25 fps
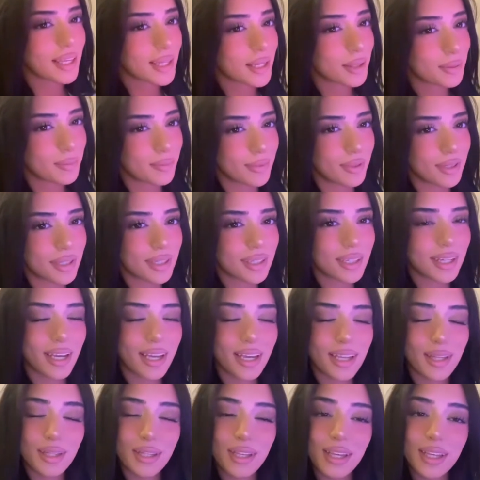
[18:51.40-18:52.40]
who are speaking
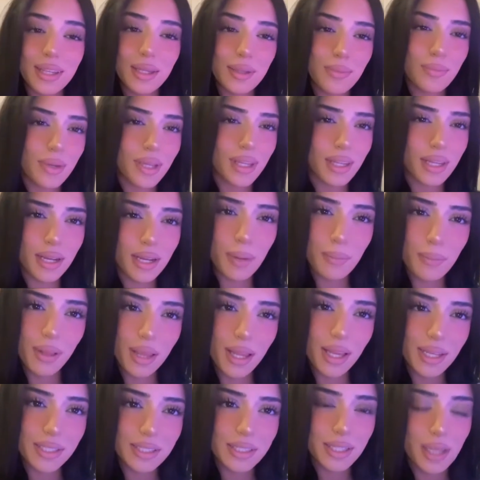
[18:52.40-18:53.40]
out about this stuff.
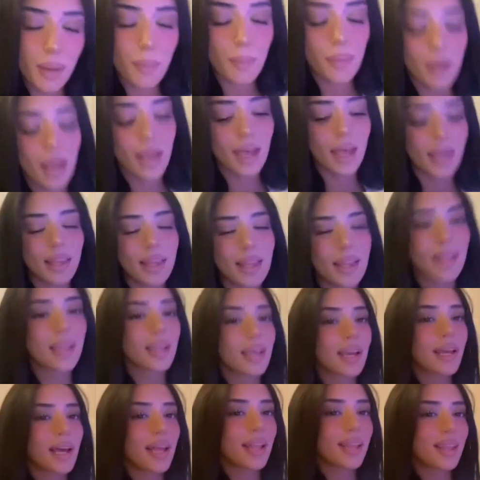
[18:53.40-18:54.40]
So obviously,
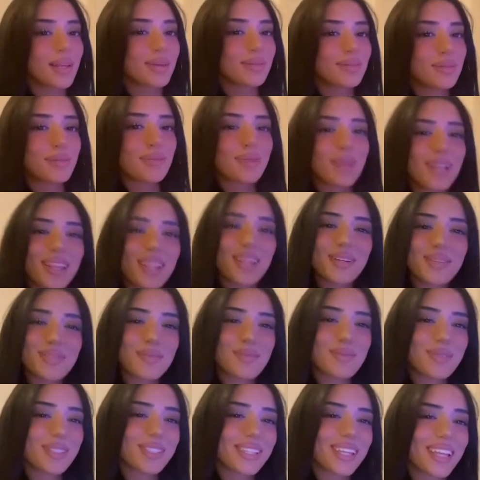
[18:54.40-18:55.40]
it ain't just me.
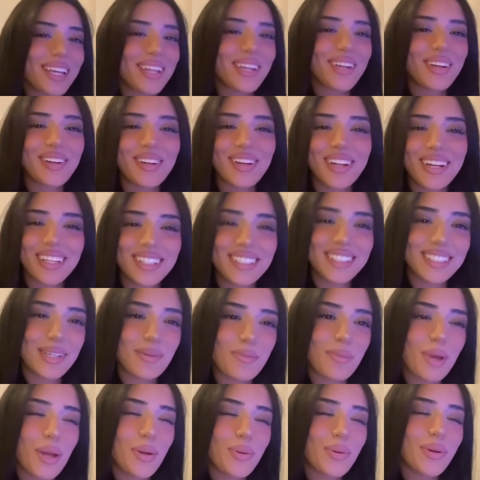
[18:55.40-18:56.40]
But all I'm
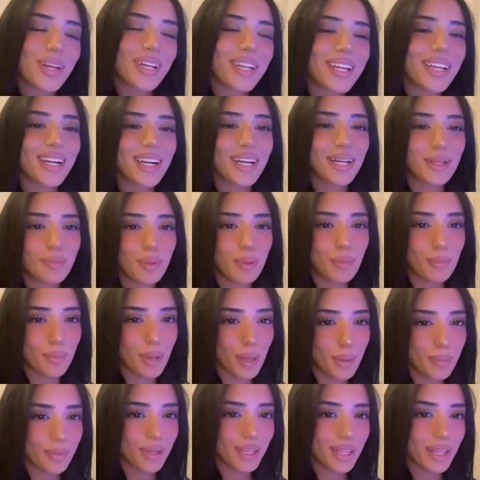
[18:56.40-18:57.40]
saying is I, I'm so
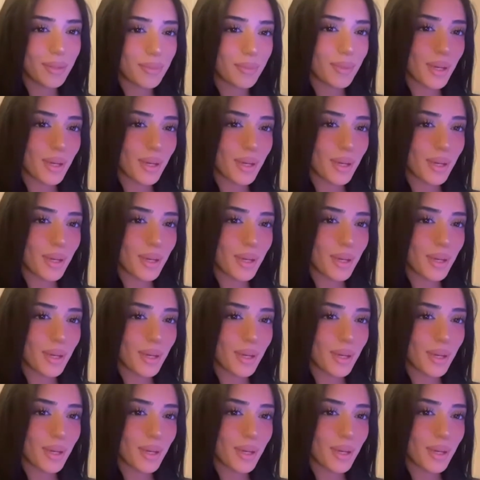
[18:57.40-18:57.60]
proud of